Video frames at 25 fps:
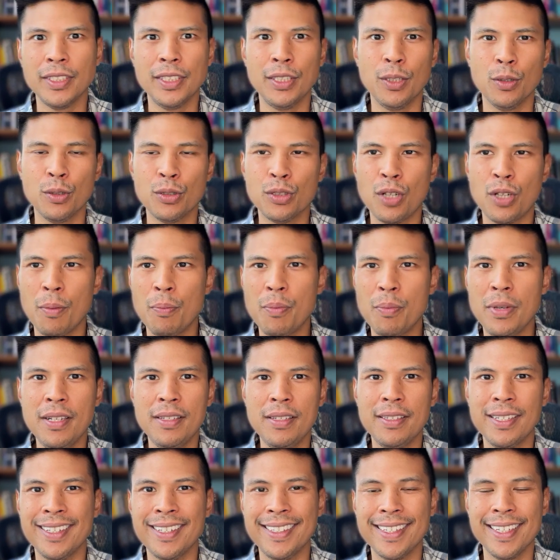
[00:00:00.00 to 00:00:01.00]
start
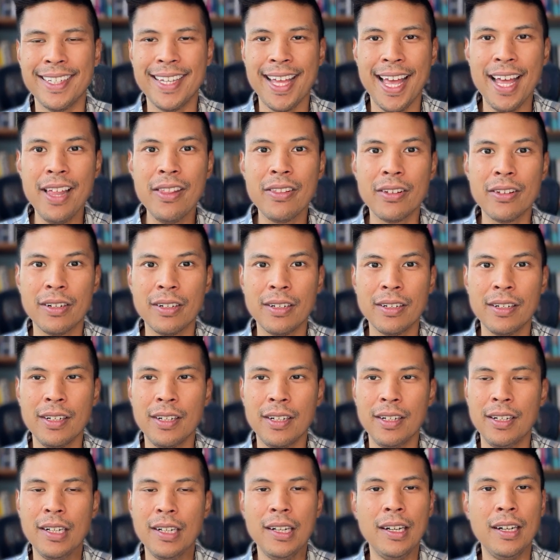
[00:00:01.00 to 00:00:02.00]
piecing together
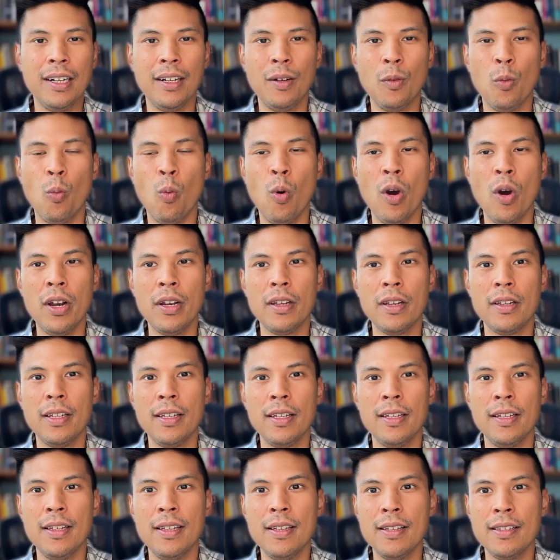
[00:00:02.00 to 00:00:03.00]
what
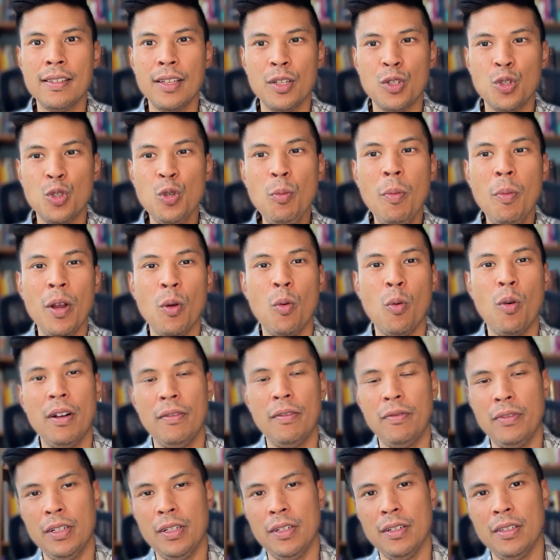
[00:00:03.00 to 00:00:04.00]
it is that you might
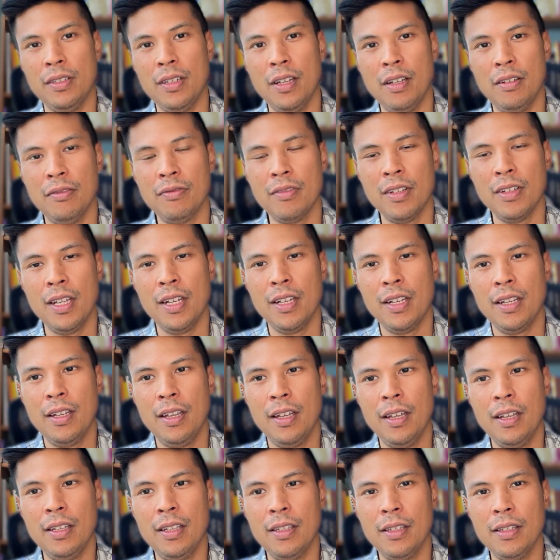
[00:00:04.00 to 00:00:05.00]
want for yourself.
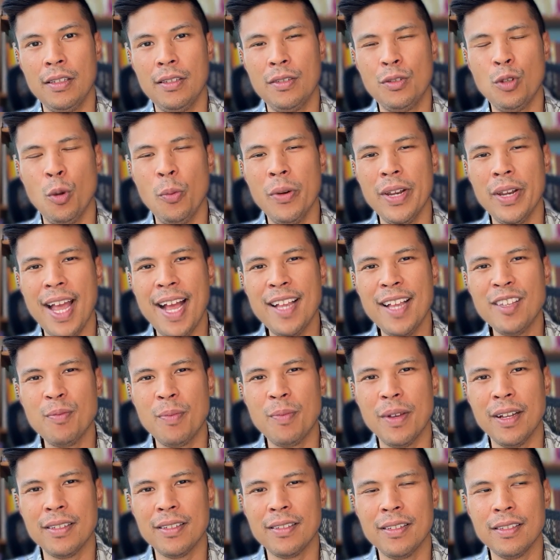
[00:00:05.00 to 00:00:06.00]
In so many
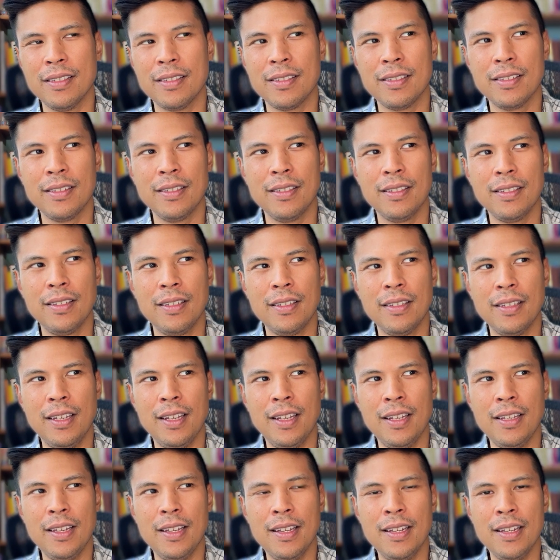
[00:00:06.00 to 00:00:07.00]
aspects, it
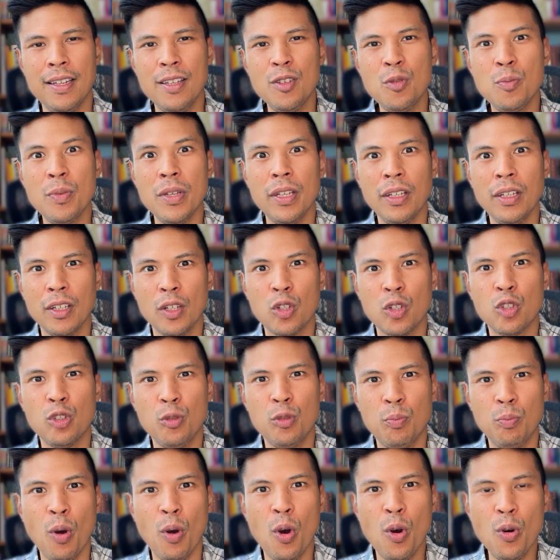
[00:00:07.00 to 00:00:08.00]
is being
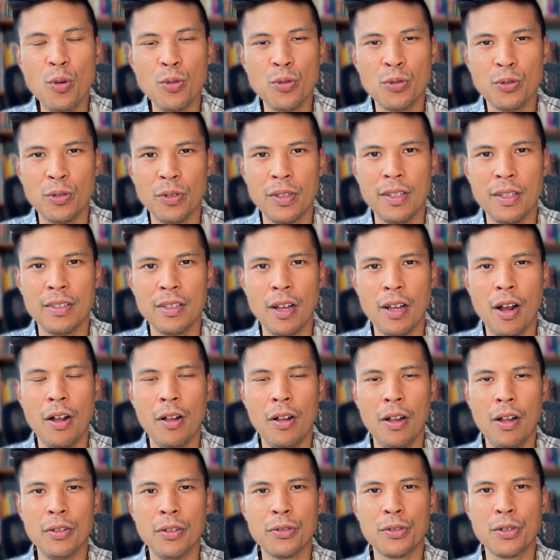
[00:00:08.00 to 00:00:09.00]
exposed to these
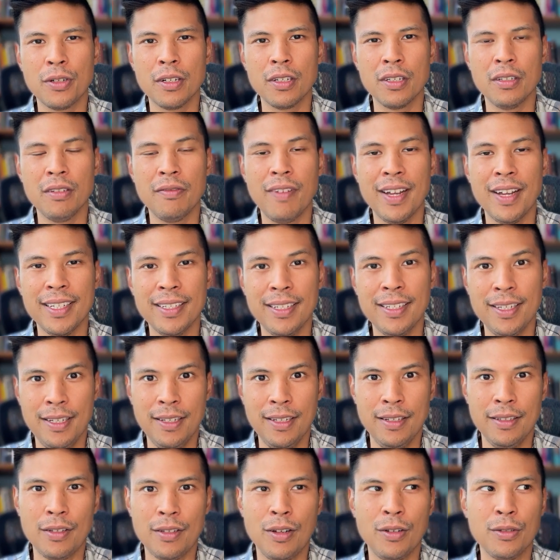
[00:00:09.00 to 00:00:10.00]
alternative
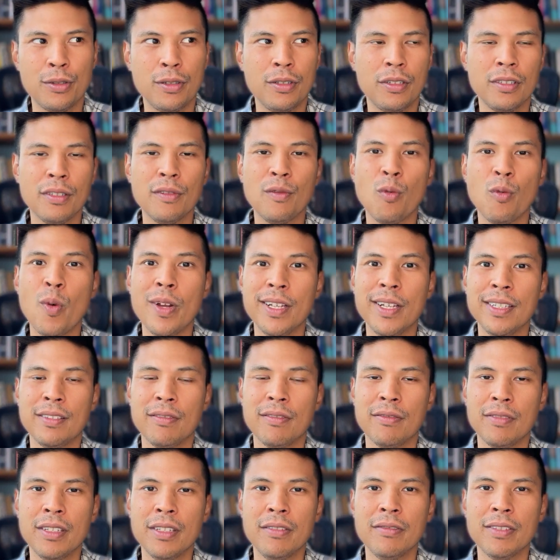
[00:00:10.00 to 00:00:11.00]
ideas, alternative ways
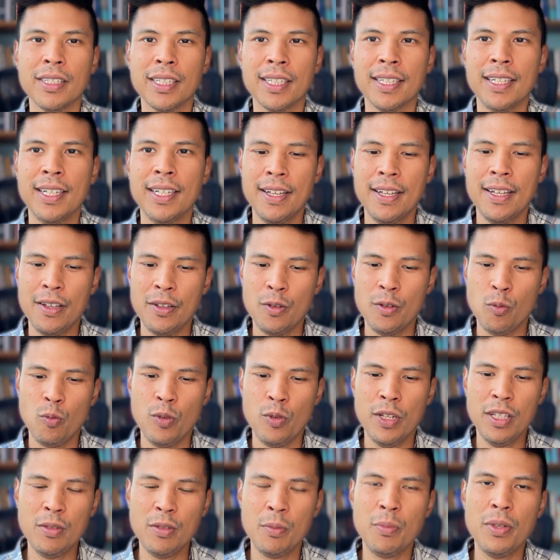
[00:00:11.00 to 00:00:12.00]
of living.
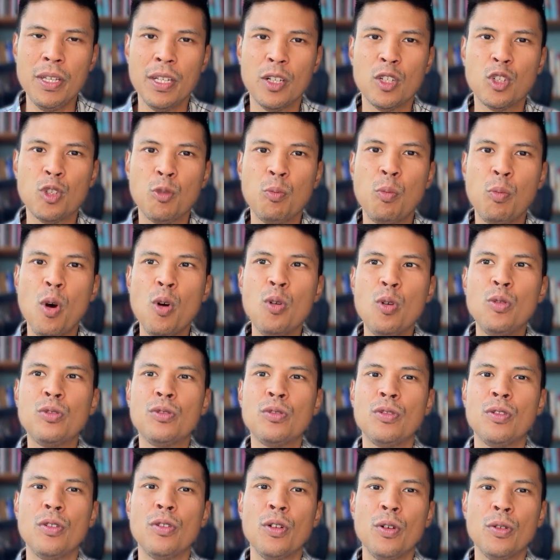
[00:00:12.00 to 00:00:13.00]
We need to be
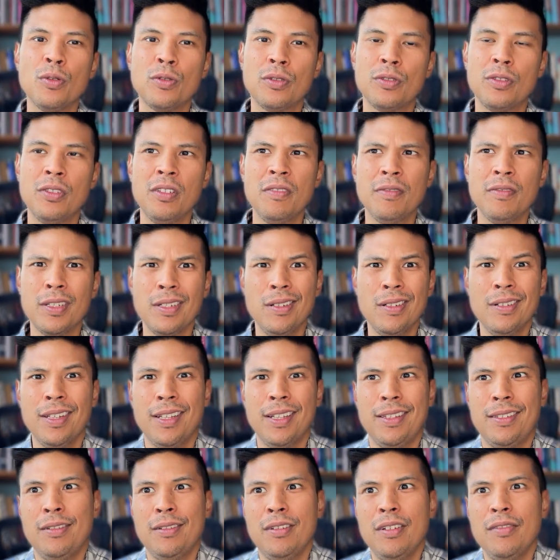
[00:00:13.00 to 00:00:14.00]
exposed to those to even know
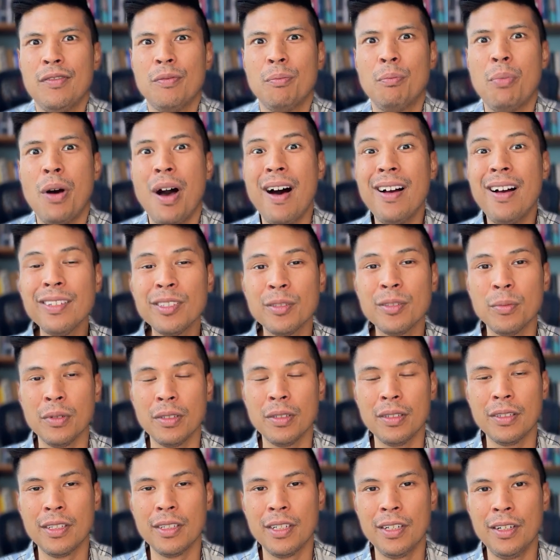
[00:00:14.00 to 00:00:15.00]
that they're even
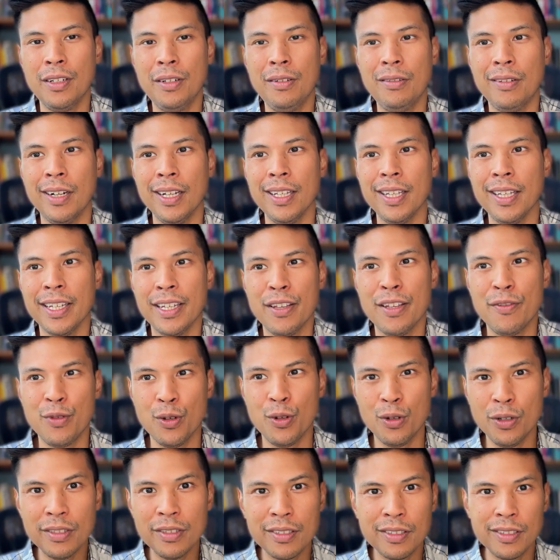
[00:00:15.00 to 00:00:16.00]
possible, right? Like, if
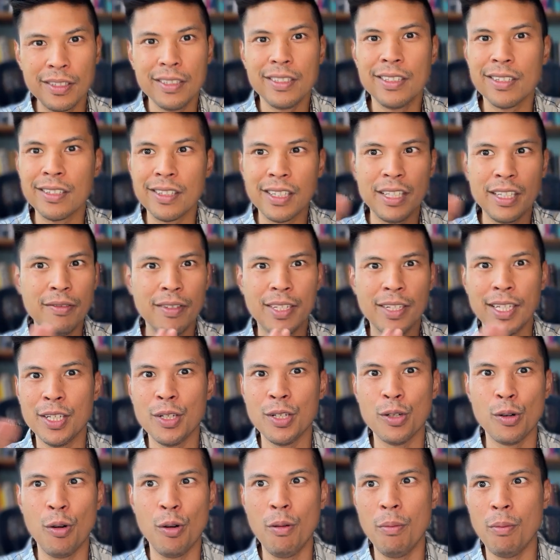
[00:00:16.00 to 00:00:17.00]
you're just living in
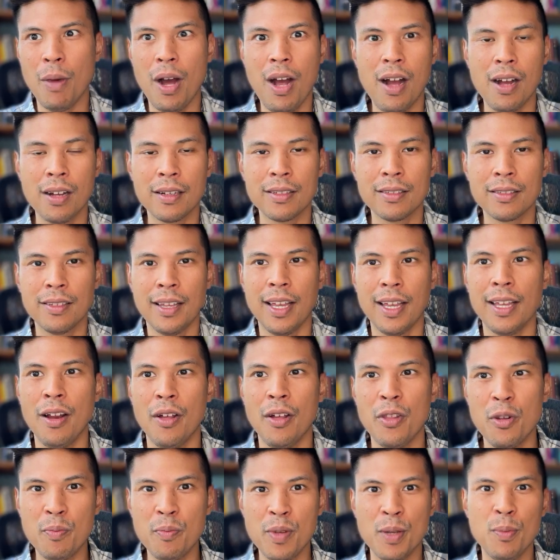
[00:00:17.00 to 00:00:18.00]
your own box and
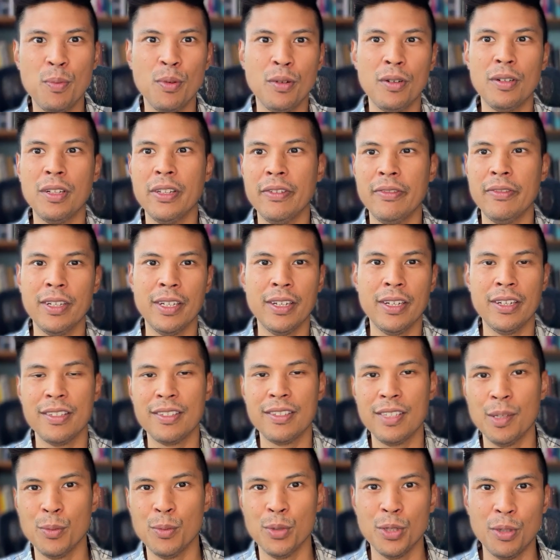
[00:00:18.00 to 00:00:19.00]
other people are living in a
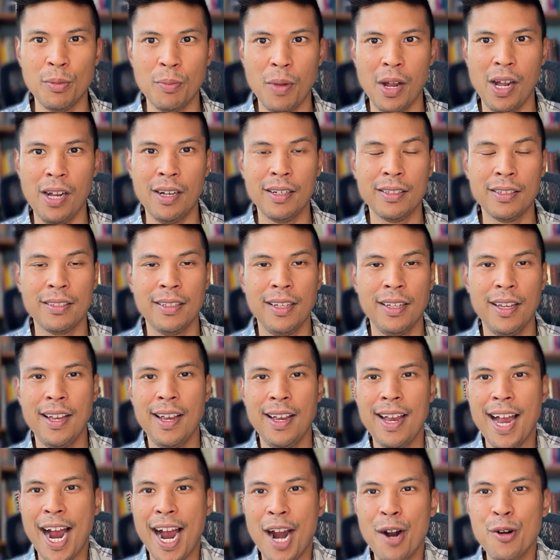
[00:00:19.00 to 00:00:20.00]
similar box,
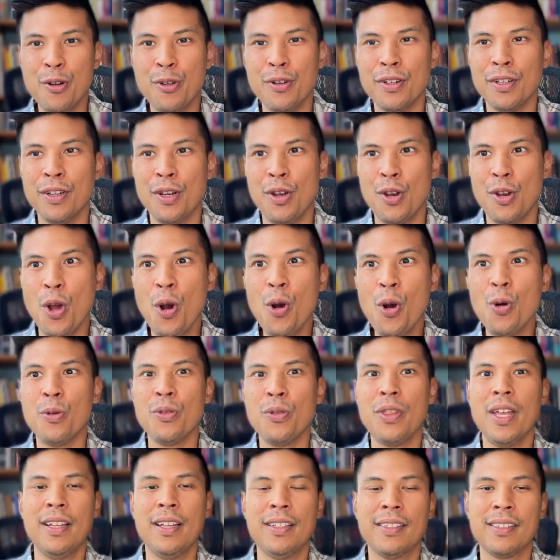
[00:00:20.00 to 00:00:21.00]
how are you going to know
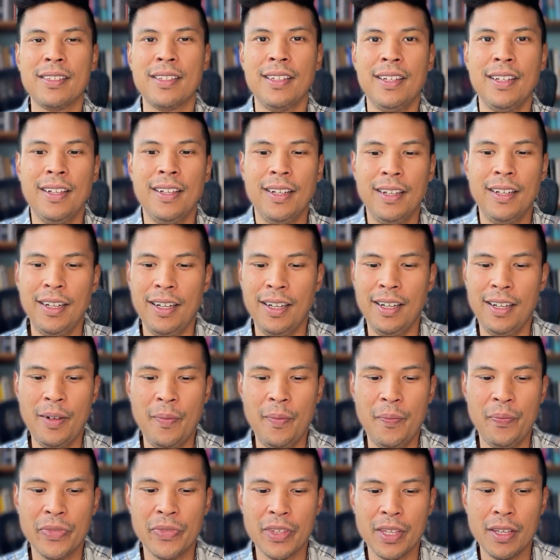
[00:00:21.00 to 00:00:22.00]
that,
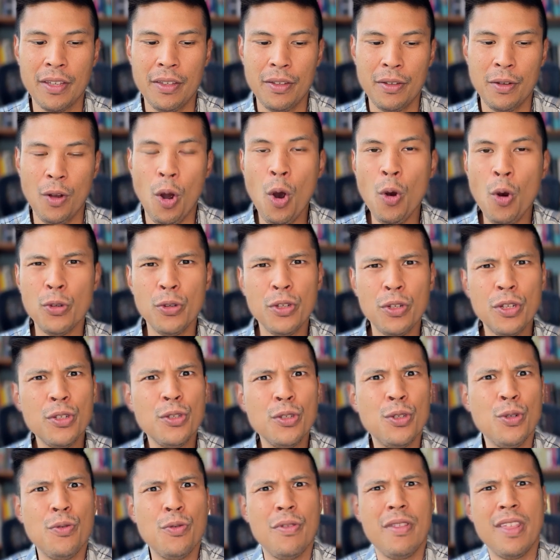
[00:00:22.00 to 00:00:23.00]
oh, you can
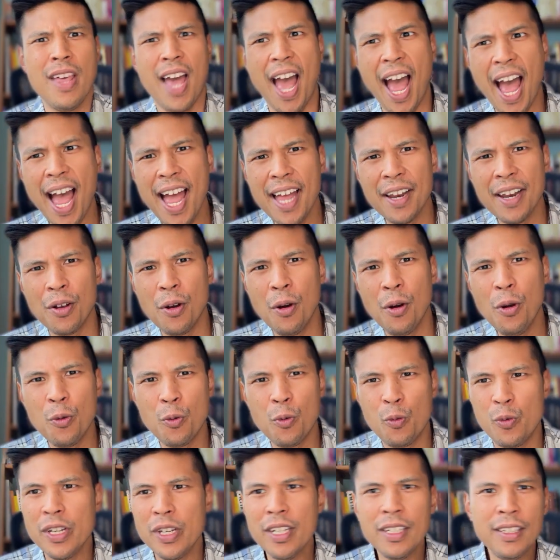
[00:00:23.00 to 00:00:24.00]
do that? Oh,
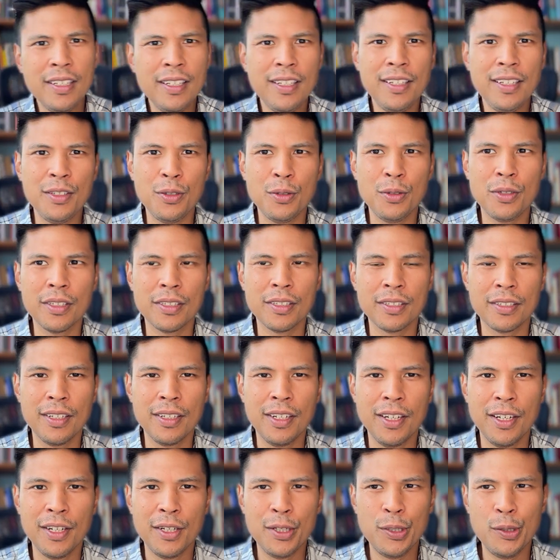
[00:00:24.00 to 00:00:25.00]
really? You can
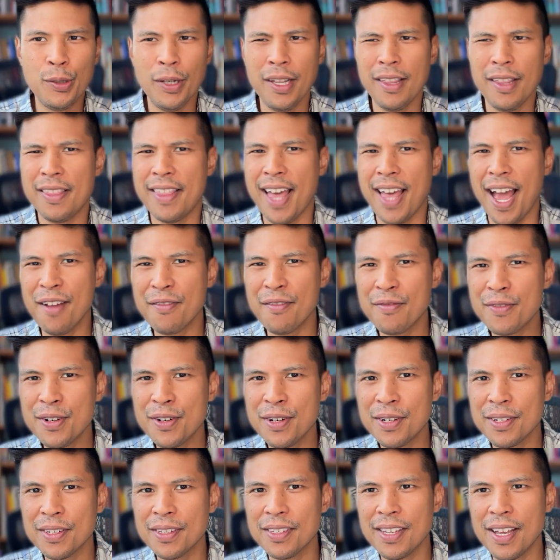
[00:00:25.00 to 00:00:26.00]
create that for
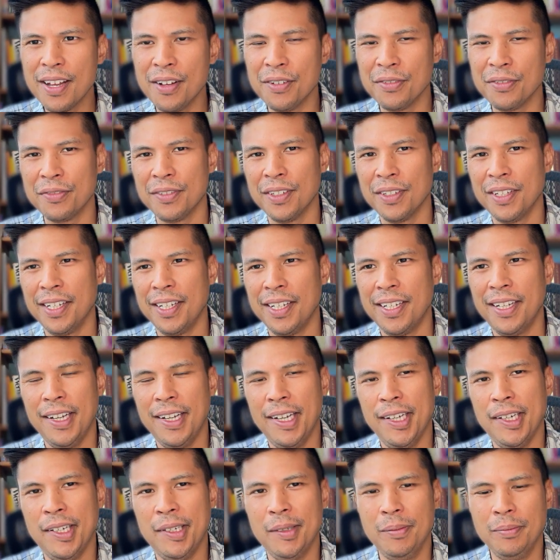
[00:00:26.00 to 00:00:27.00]
yourself?
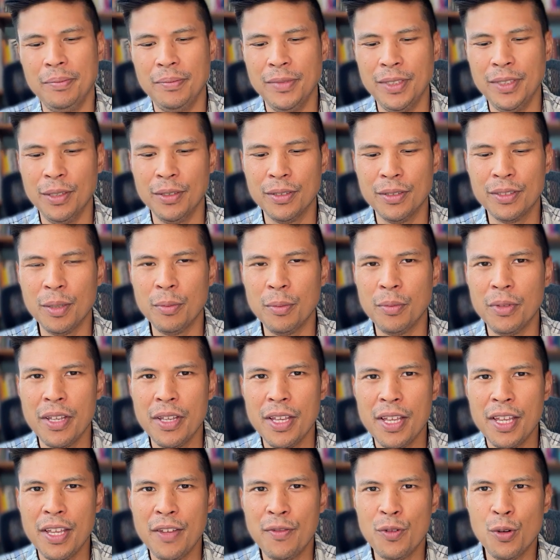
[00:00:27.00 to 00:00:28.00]

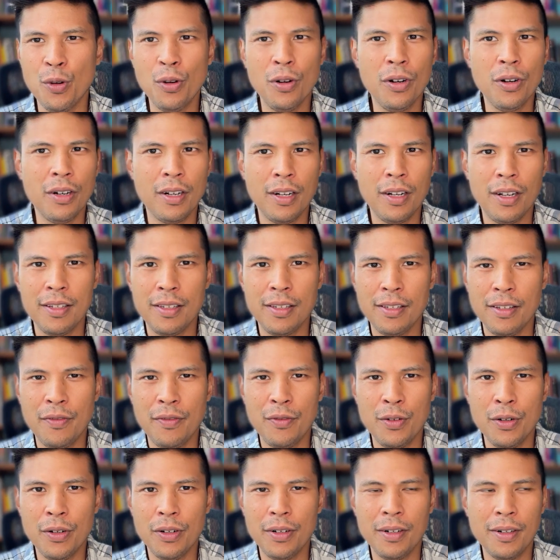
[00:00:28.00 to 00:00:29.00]
If
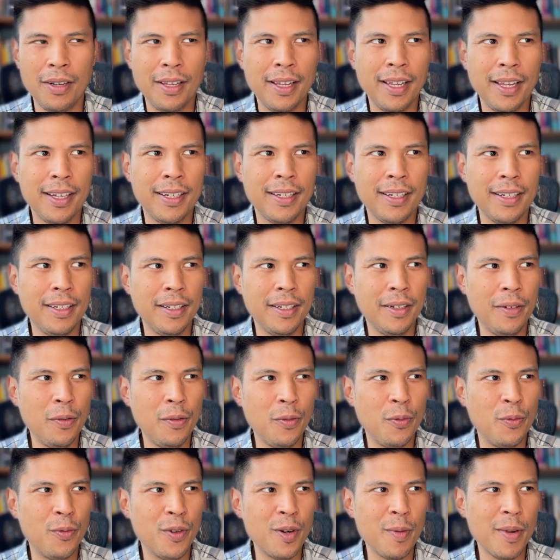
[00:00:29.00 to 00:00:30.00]
you're like,
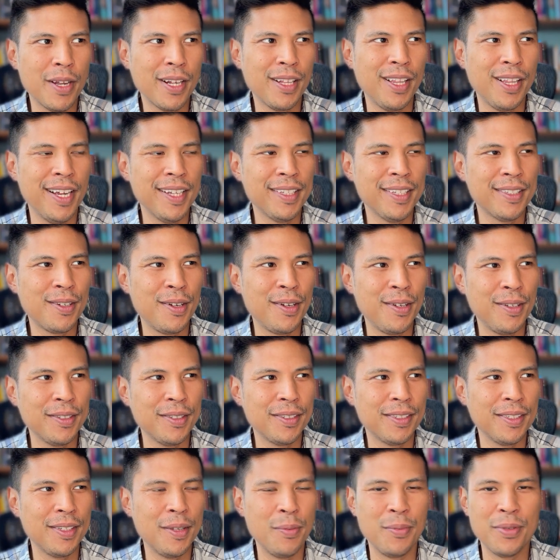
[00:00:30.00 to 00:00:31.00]
one of my clients
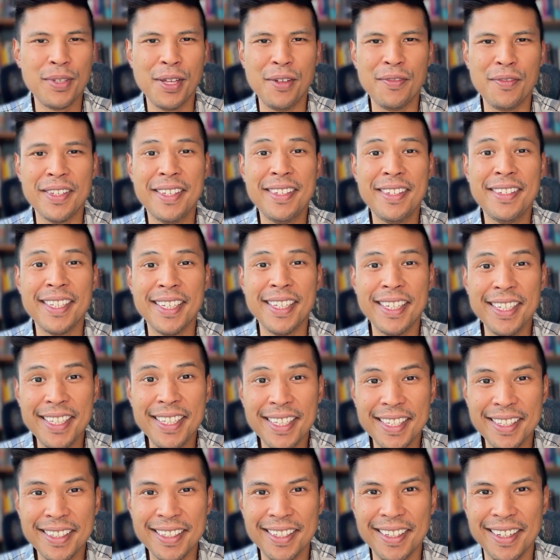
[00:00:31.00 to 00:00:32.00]
calls himself a
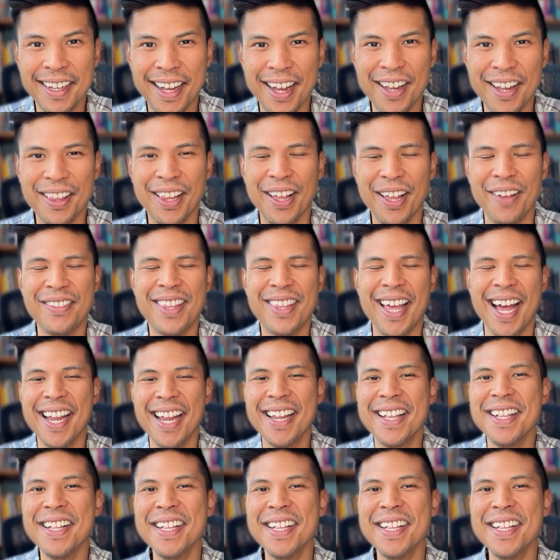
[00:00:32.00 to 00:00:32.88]
cityite. I love that.